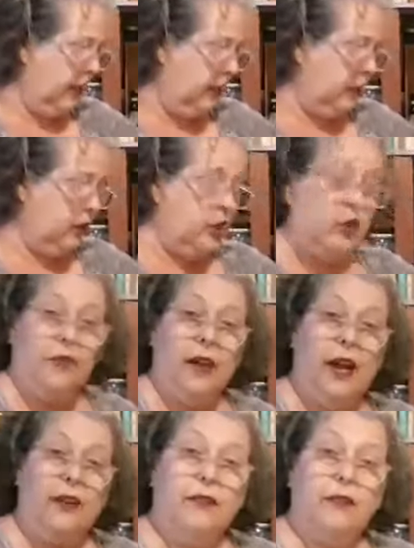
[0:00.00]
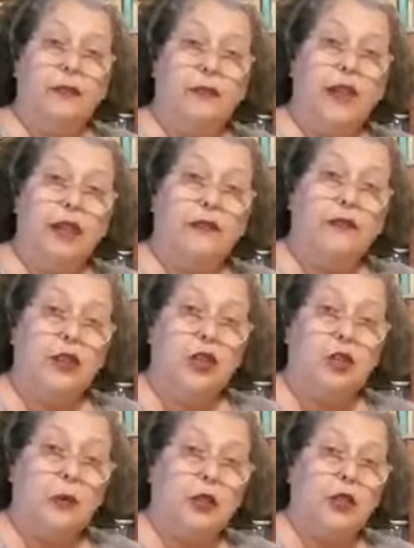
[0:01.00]
Did you ever have fake
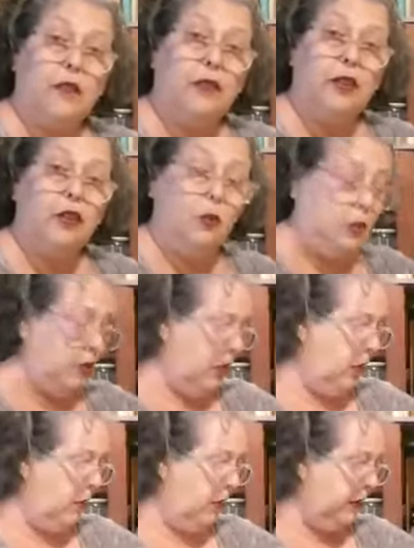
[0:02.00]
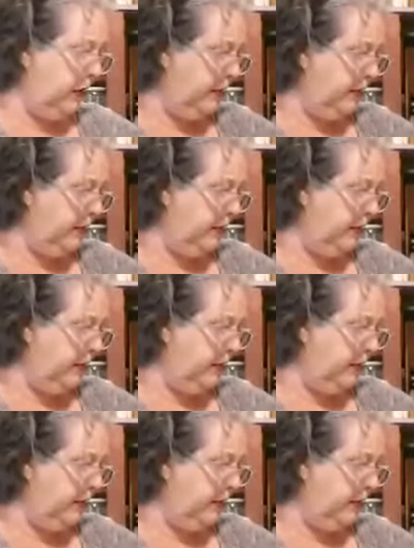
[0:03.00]
fish, Pesce Finto, when you're here, Marta?